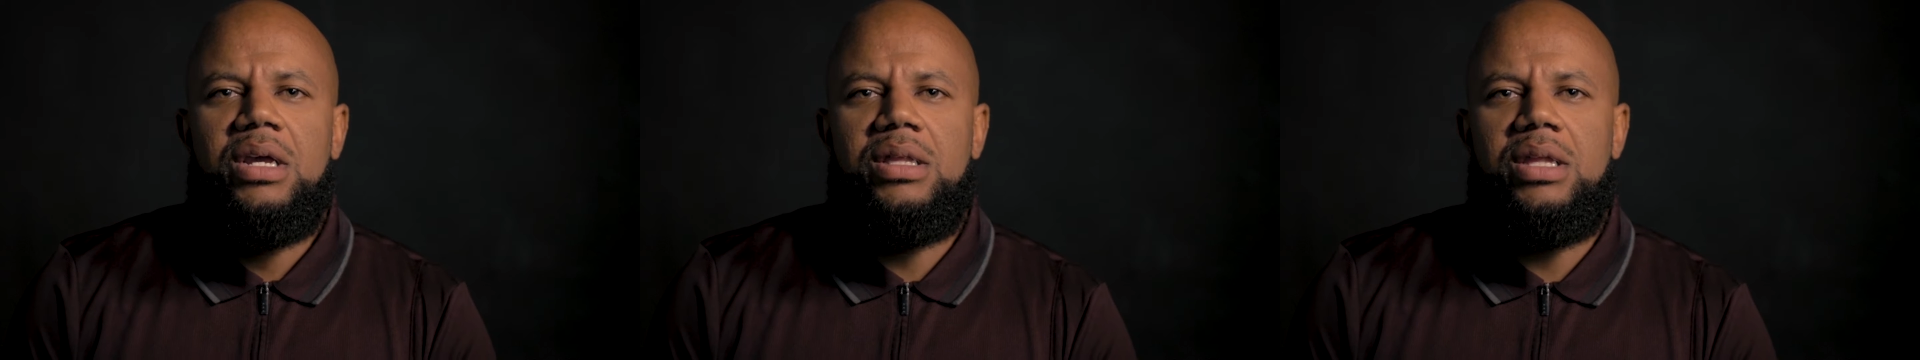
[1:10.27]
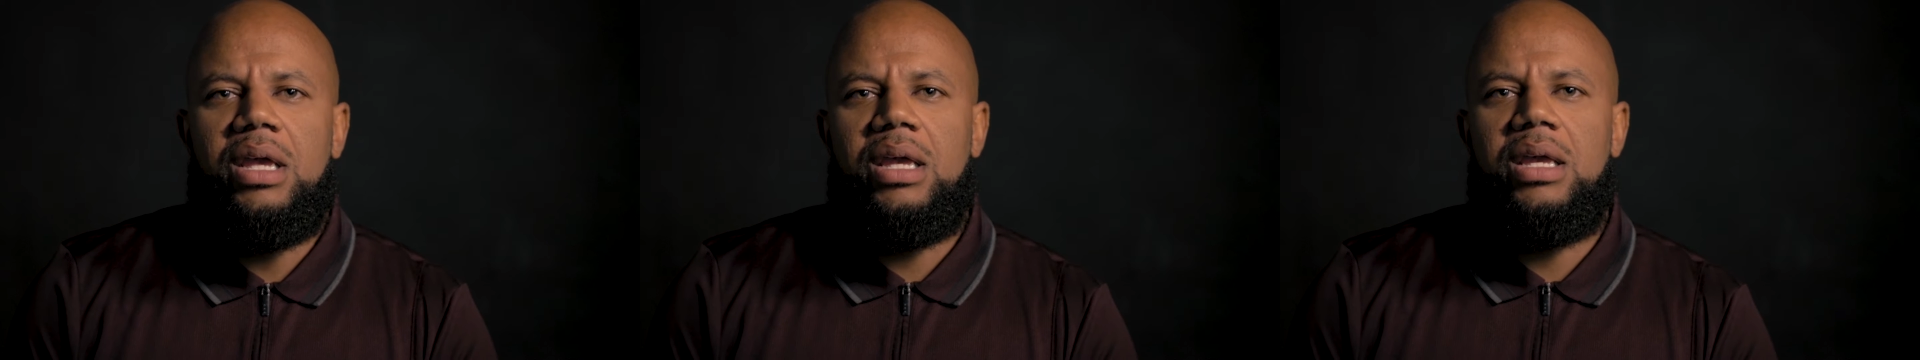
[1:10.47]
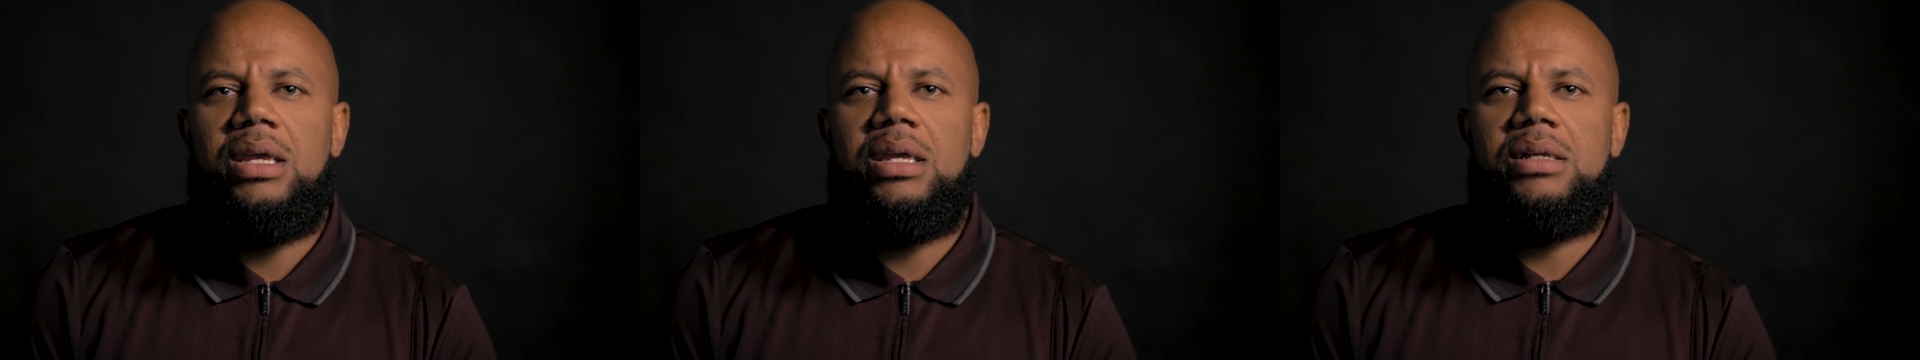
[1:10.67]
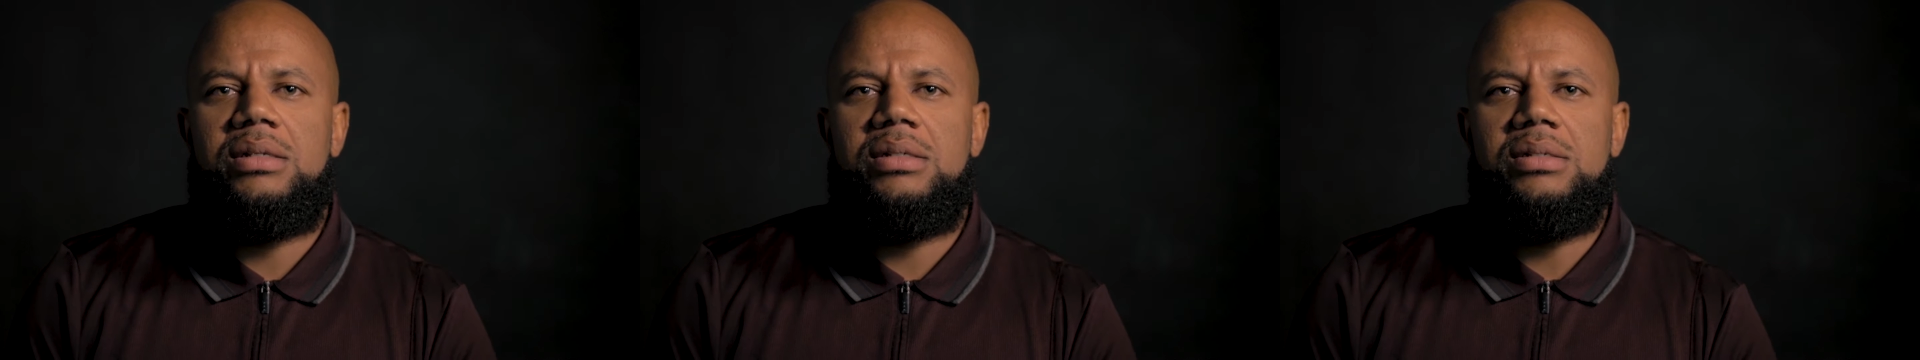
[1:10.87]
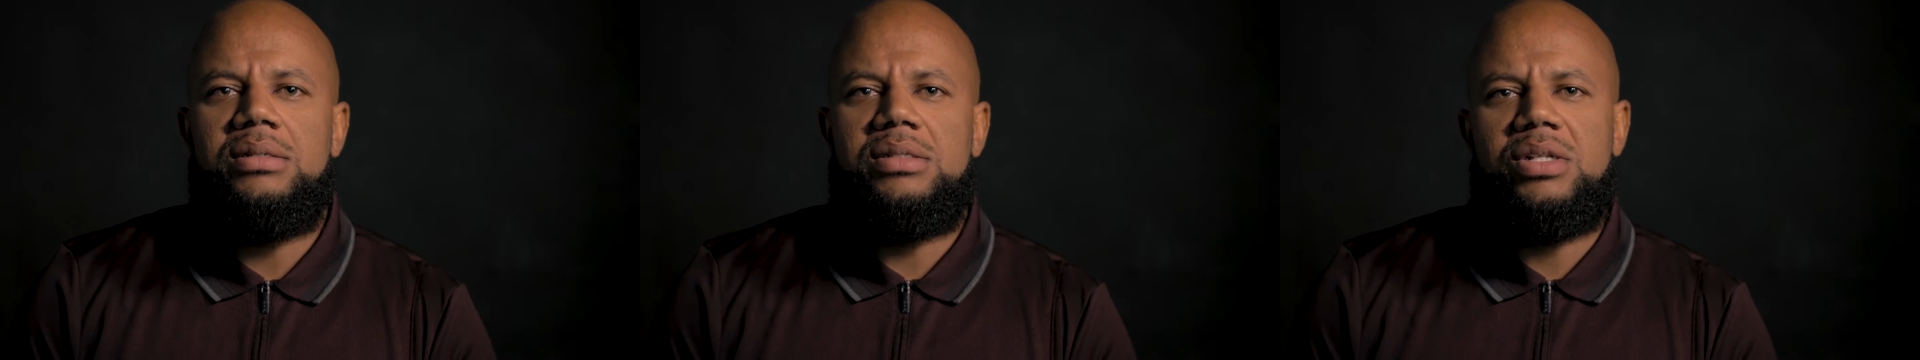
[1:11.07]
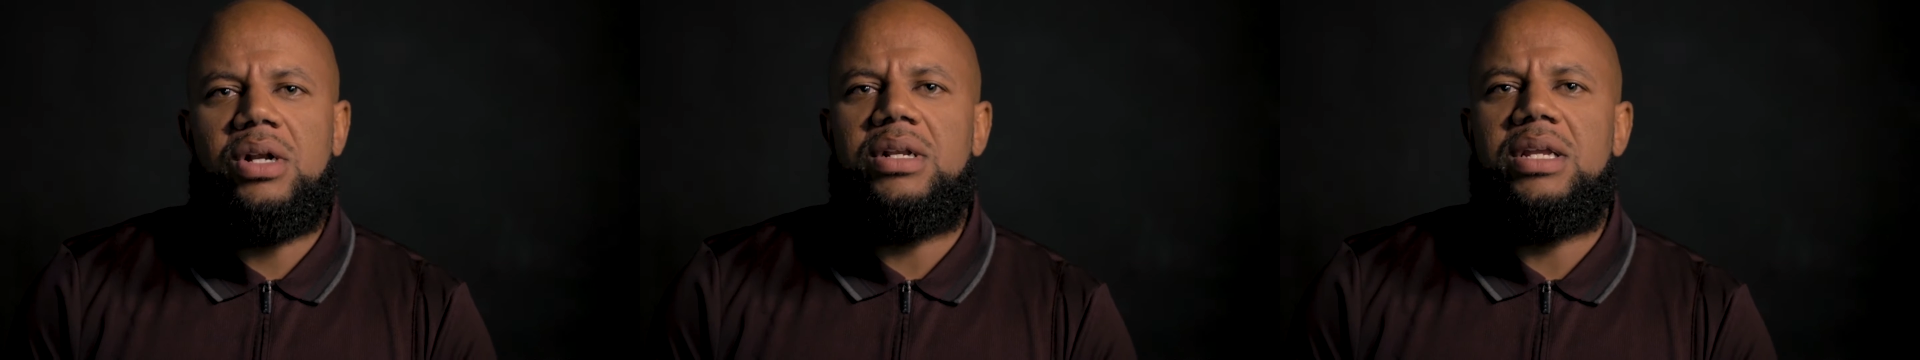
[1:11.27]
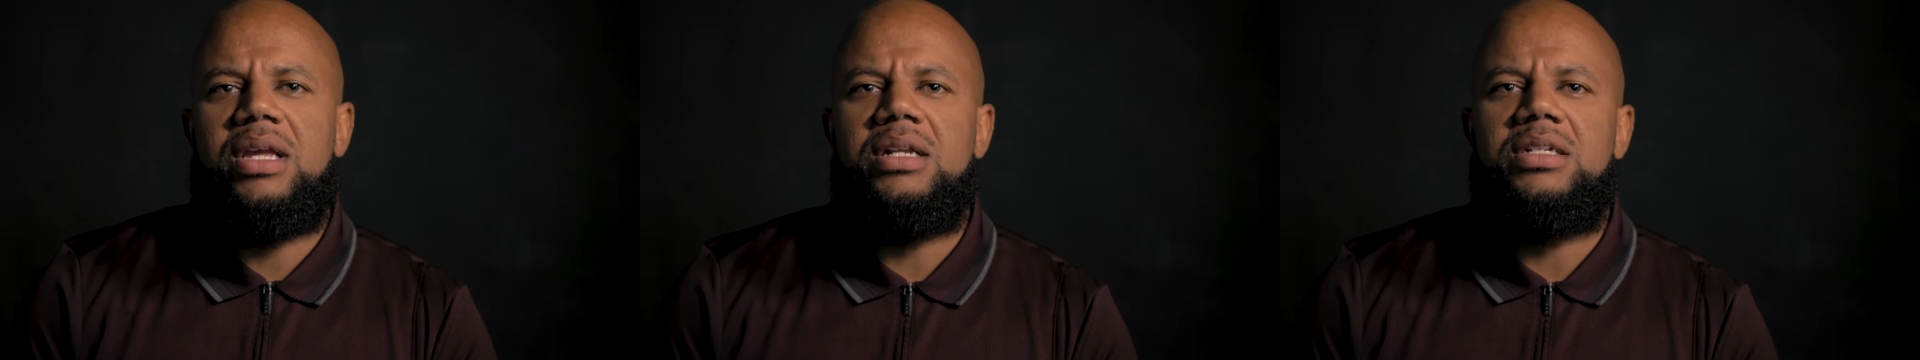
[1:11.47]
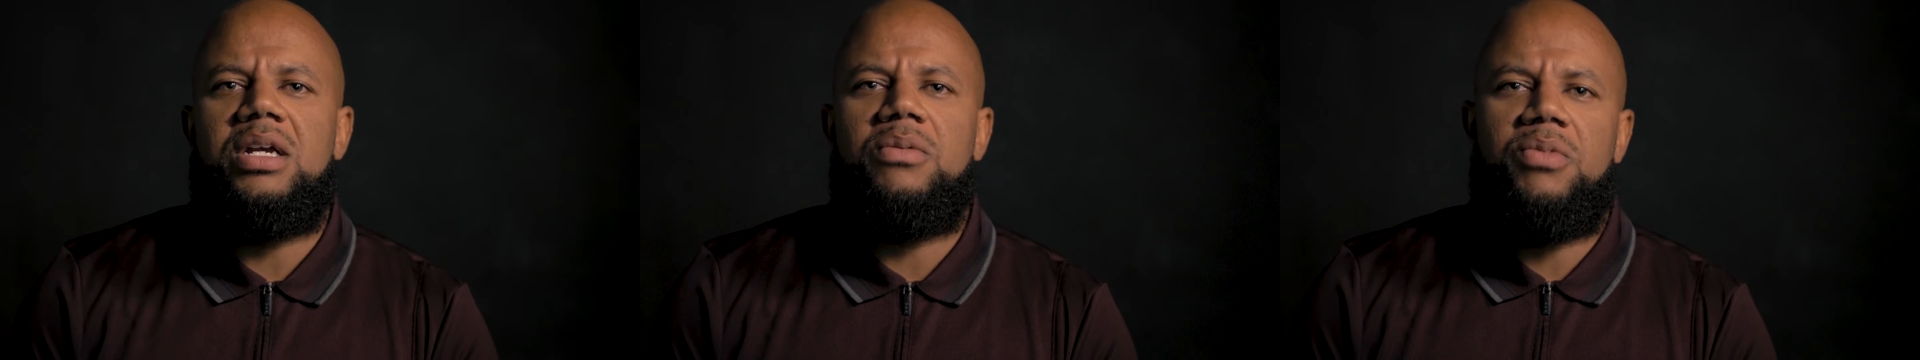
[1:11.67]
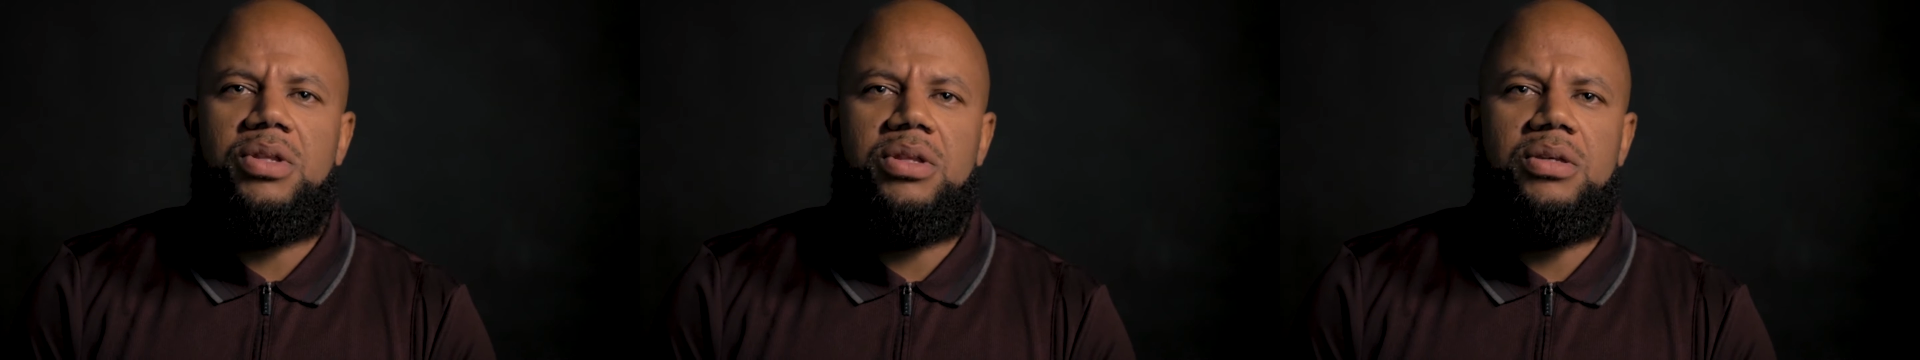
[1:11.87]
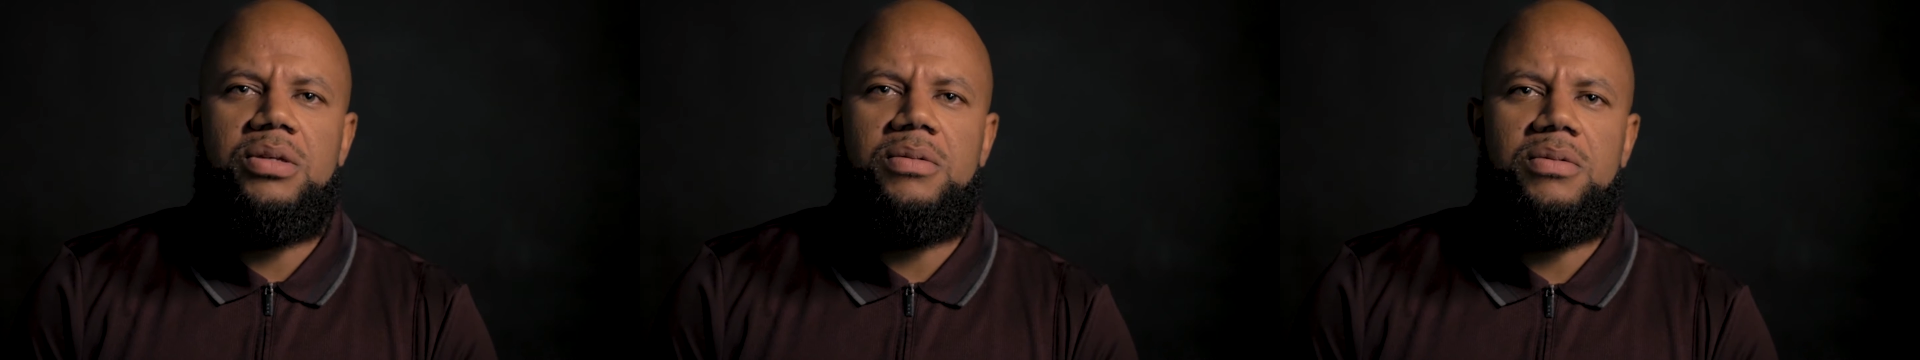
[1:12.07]
they start to catch up
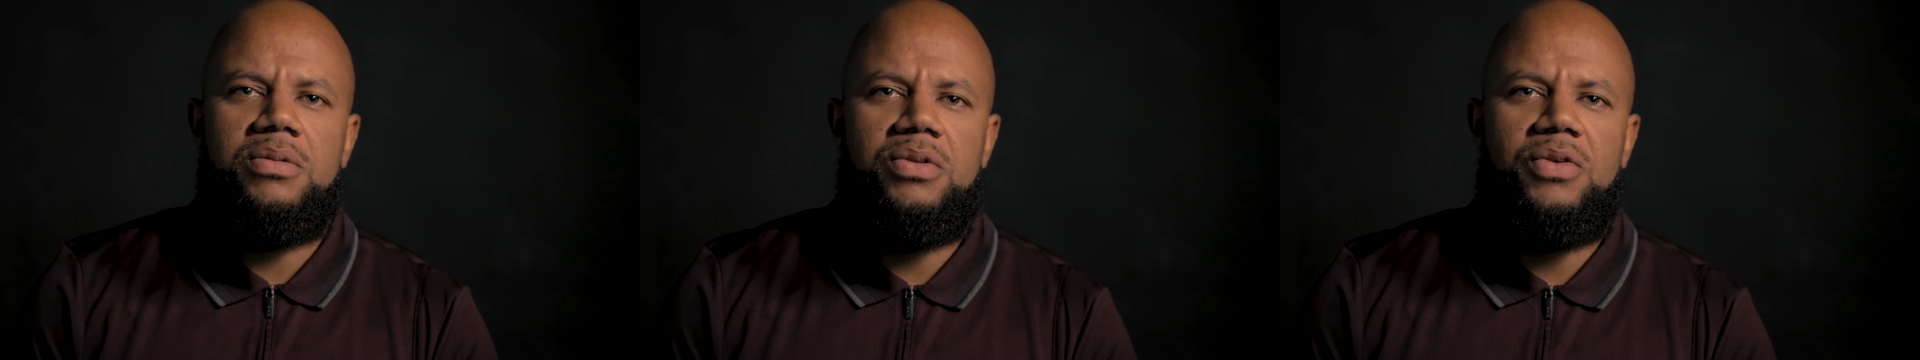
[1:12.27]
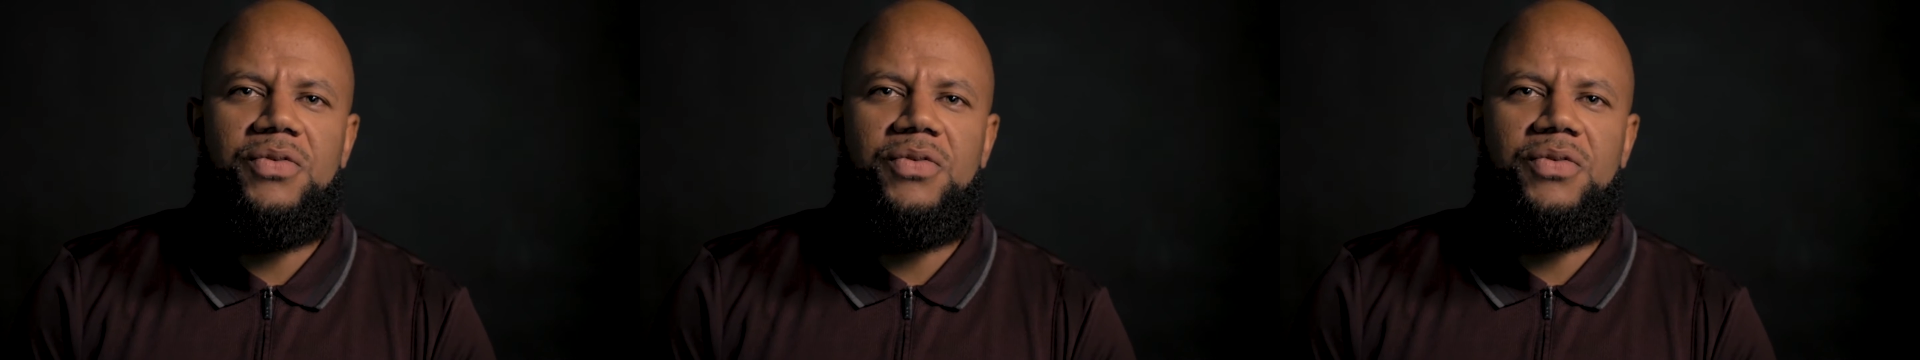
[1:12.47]
with you.